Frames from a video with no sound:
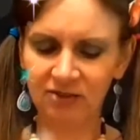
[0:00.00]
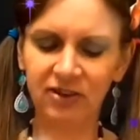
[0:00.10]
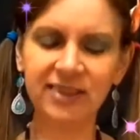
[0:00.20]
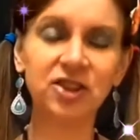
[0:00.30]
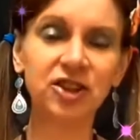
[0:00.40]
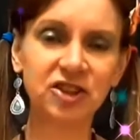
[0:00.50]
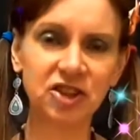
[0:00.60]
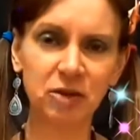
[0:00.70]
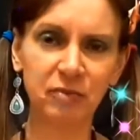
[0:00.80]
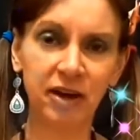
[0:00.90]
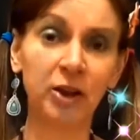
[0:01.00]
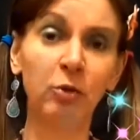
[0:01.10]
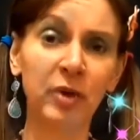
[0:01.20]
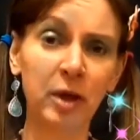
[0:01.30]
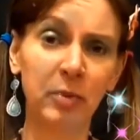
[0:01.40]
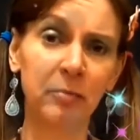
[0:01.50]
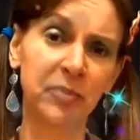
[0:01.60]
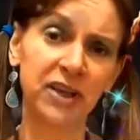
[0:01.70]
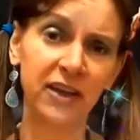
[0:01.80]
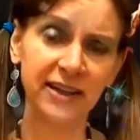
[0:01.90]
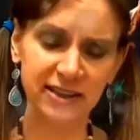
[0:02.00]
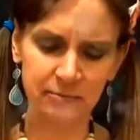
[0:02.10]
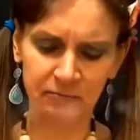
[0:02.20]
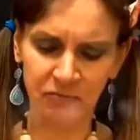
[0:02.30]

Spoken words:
"Fasten your seatbelt, it'll be a bumpy night."